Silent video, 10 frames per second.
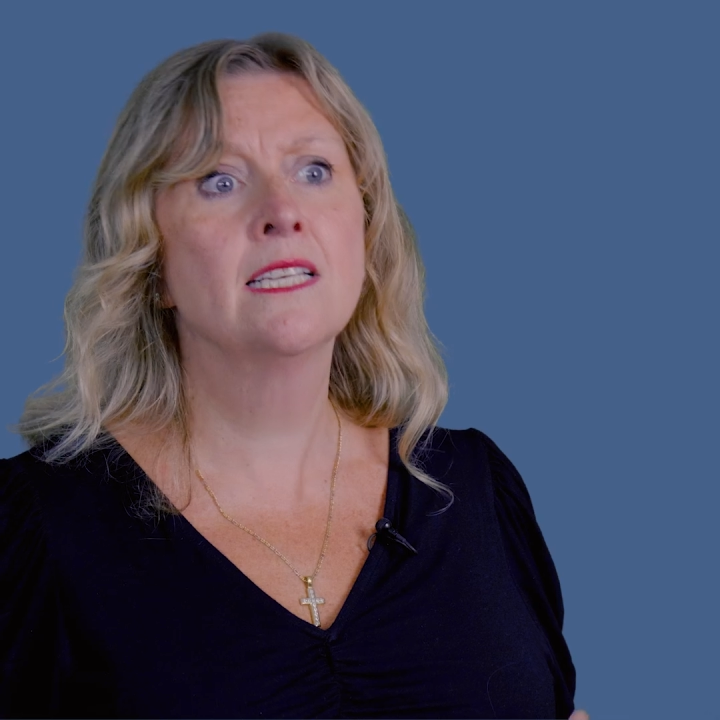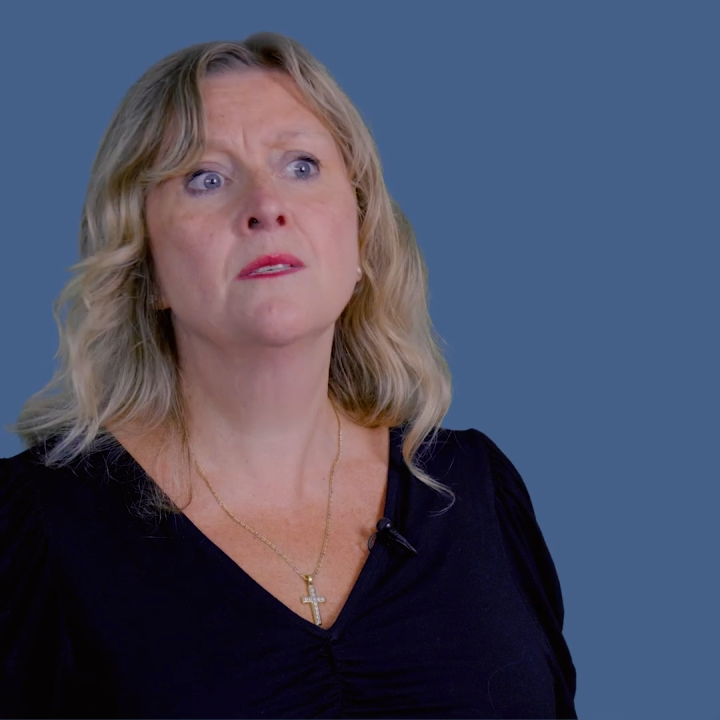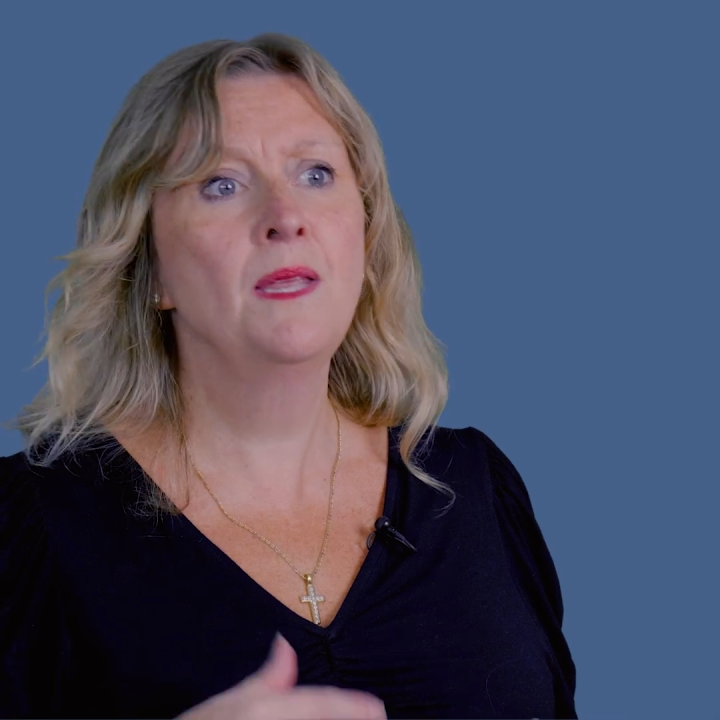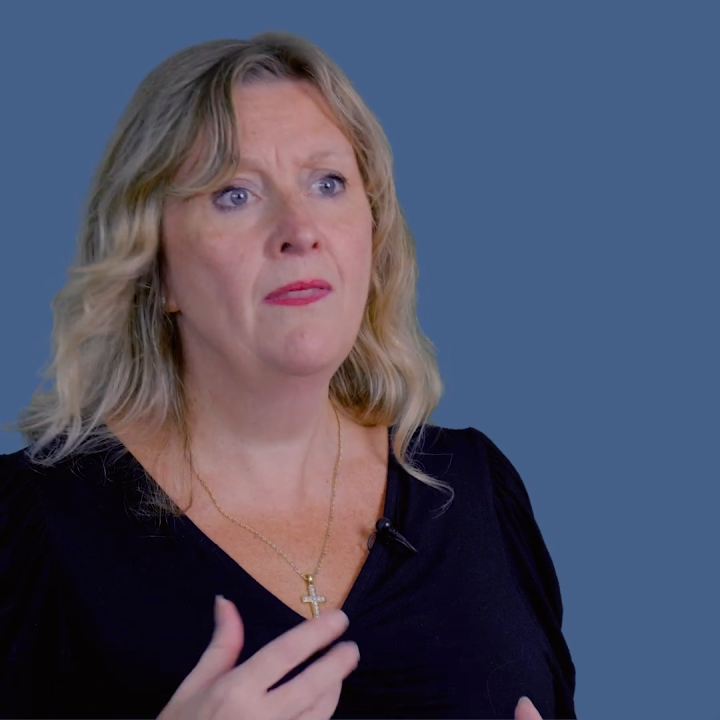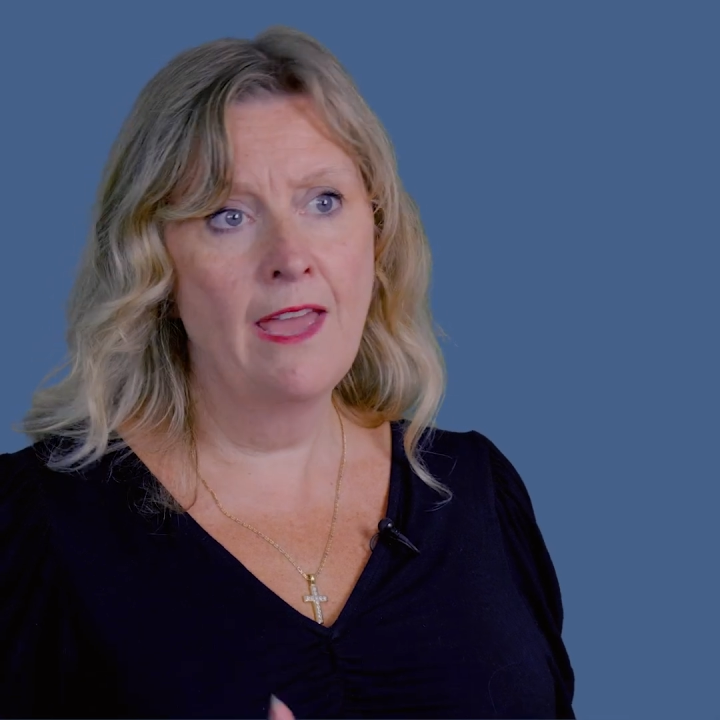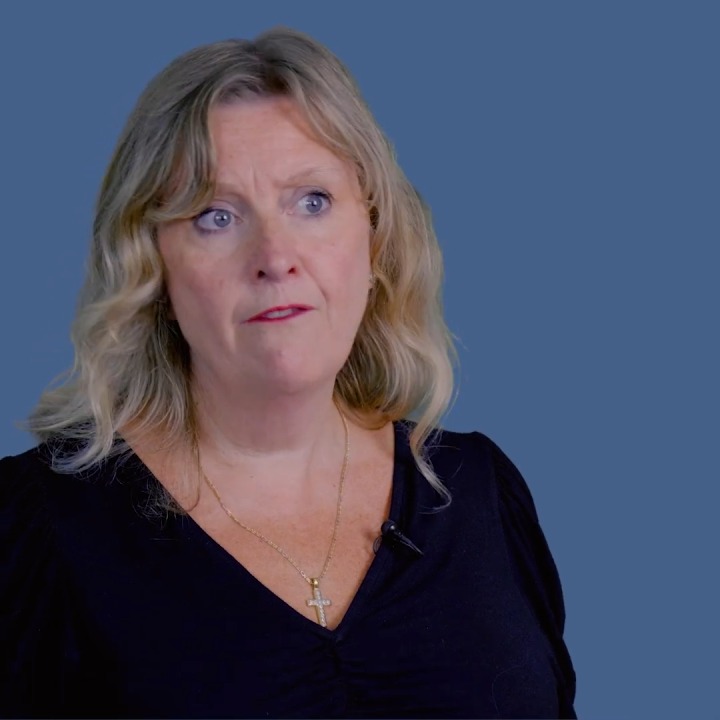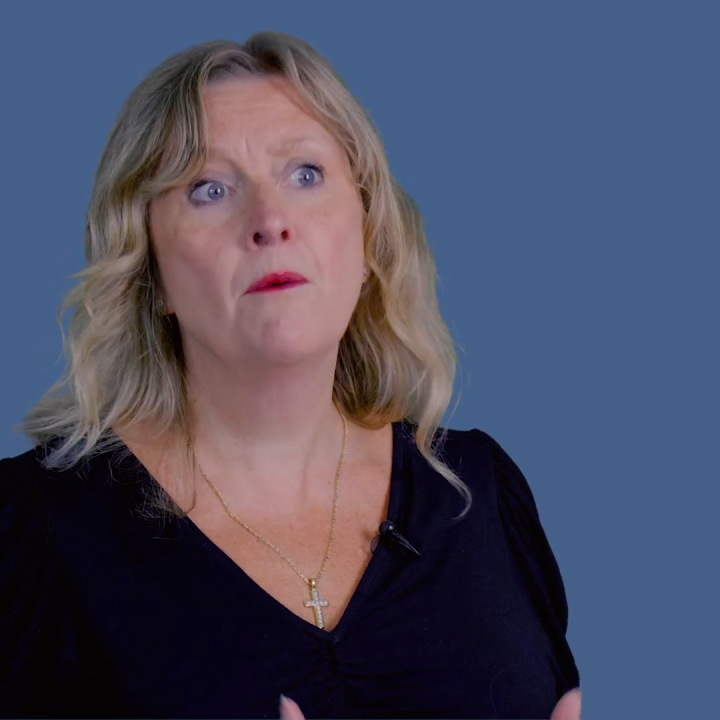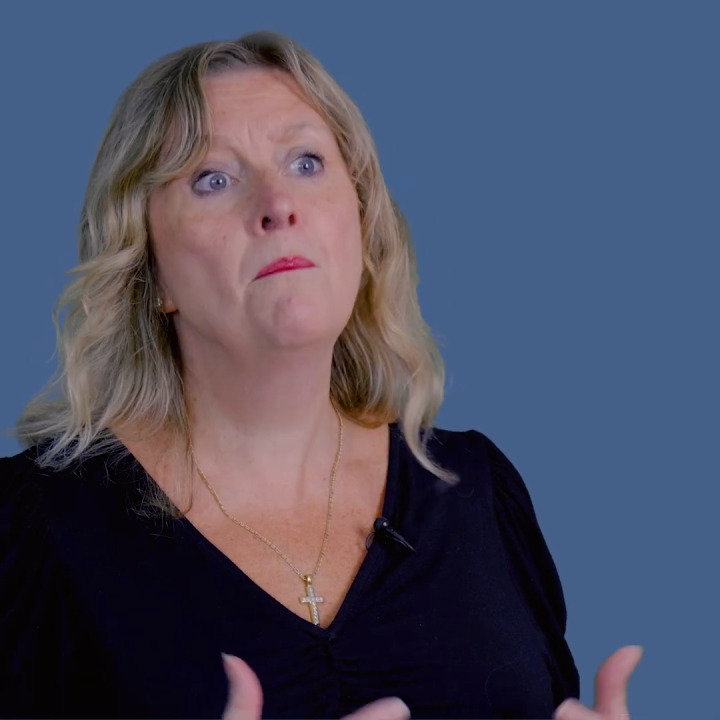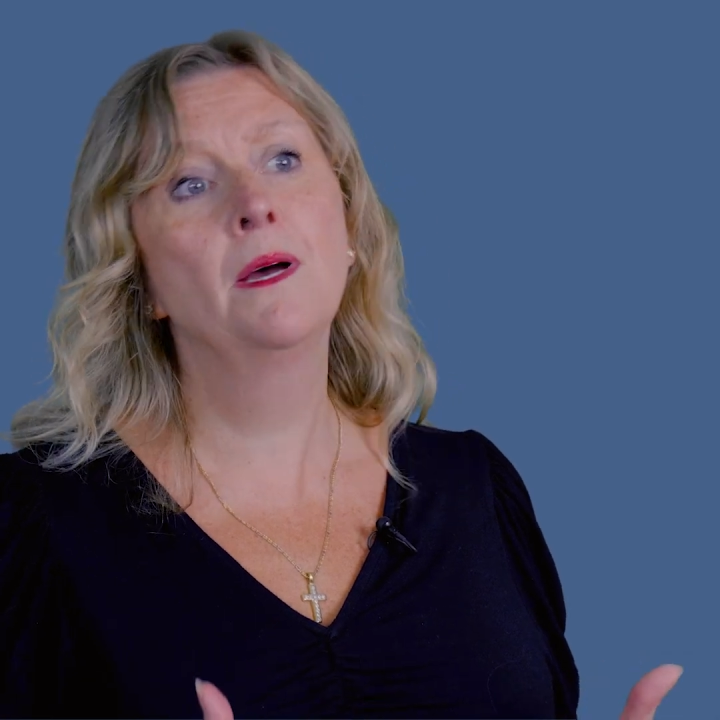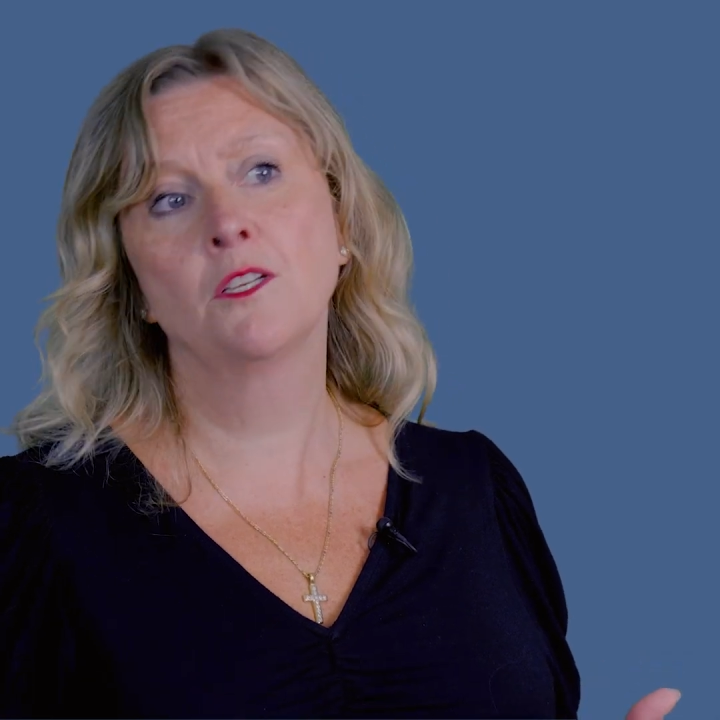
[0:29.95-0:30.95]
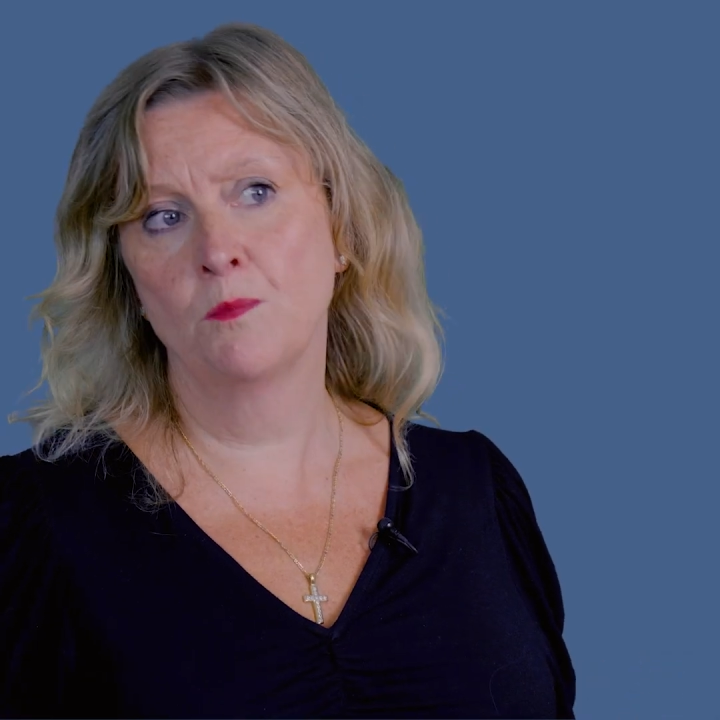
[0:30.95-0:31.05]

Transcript: has been there for much,